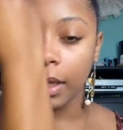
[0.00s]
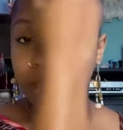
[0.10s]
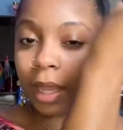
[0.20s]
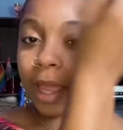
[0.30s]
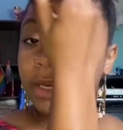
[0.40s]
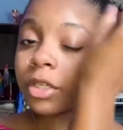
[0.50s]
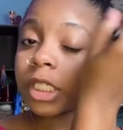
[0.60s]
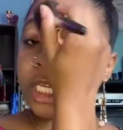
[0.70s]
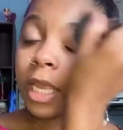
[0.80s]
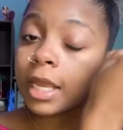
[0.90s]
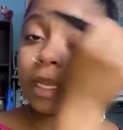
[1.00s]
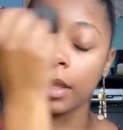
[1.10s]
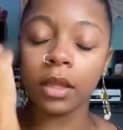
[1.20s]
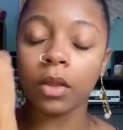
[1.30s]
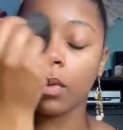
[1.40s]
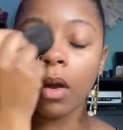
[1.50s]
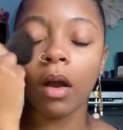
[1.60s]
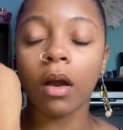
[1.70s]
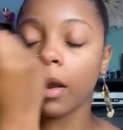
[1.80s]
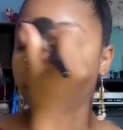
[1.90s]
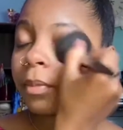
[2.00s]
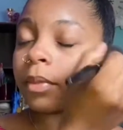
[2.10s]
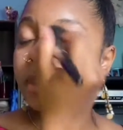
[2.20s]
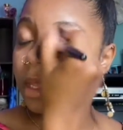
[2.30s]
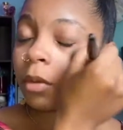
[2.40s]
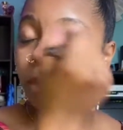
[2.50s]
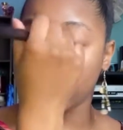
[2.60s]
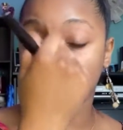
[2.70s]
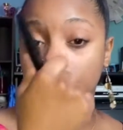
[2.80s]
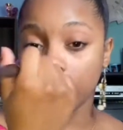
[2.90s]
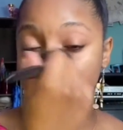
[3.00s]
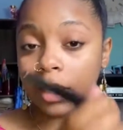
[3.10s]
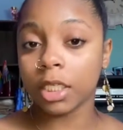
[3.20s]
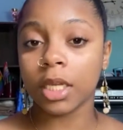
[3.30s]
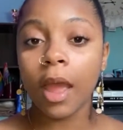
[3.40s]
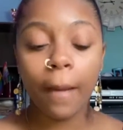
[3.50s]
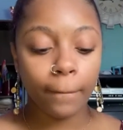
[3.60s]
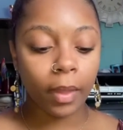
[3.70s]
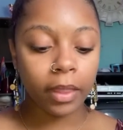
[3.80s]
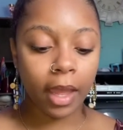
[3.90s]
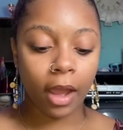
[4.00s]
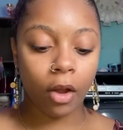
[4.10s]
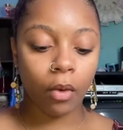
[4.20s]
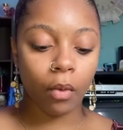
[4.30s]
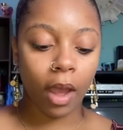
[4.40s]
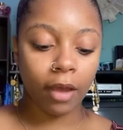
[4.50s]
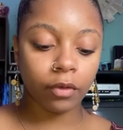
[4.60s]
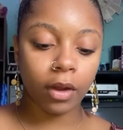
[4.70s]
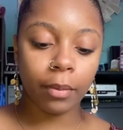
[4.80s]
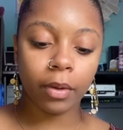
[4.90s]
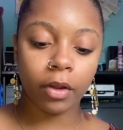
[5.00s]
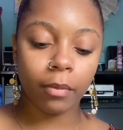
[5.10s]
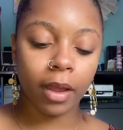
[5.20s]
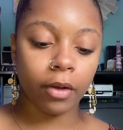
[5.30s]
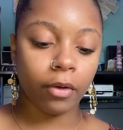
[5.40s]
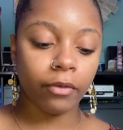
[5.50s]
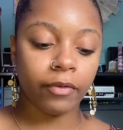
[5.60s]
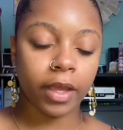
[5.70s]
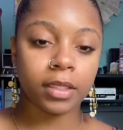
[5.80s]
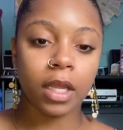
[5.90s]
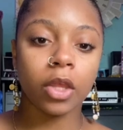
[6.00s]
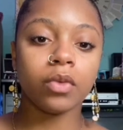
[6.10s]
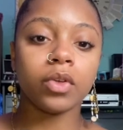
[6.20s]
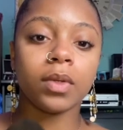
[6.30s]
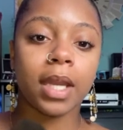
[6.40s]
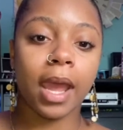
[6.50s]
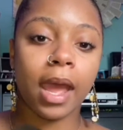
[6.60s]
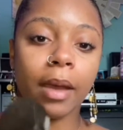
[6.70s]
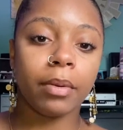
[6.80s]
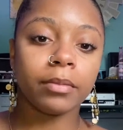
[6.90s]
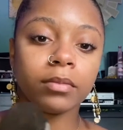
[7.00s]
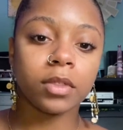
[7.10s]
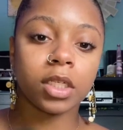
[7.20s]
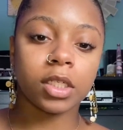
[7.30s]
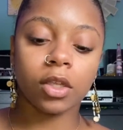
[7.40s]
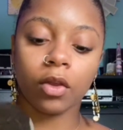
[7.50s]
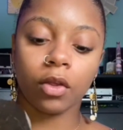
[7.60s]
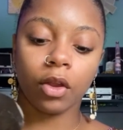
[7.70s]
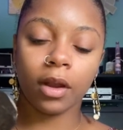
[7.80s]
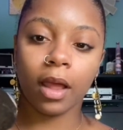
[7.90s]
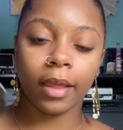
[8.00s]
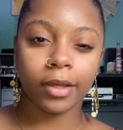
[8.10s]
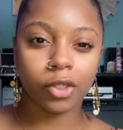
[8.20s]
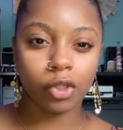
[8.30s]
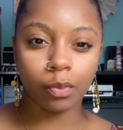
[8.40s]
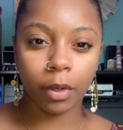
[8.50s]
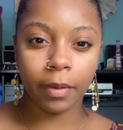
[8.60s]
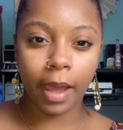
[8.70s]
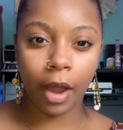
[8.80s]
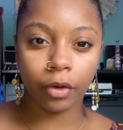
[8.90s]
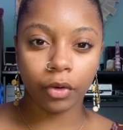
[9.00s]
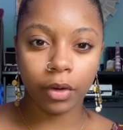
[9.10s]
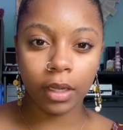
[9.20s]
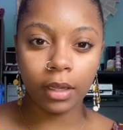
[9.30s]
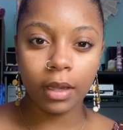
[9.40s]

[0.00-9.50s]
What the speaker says: lighter shade than you are, then you put on too much. Now, after I put it on my whole face, and you do dab just so you're not like super powdery,